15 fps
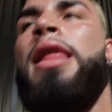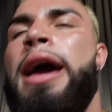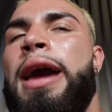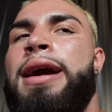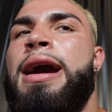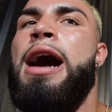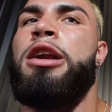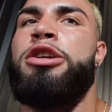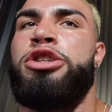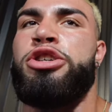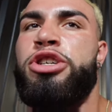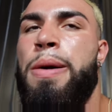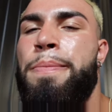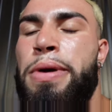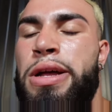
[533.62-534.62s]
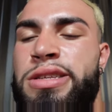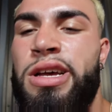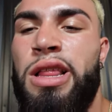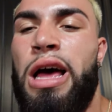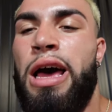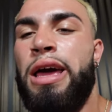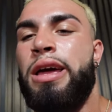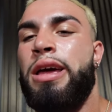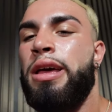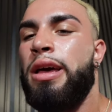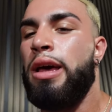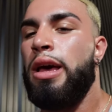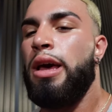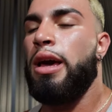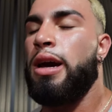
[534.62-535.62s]
like kind of just jumping to like
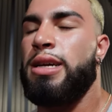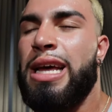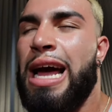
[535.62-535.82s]
because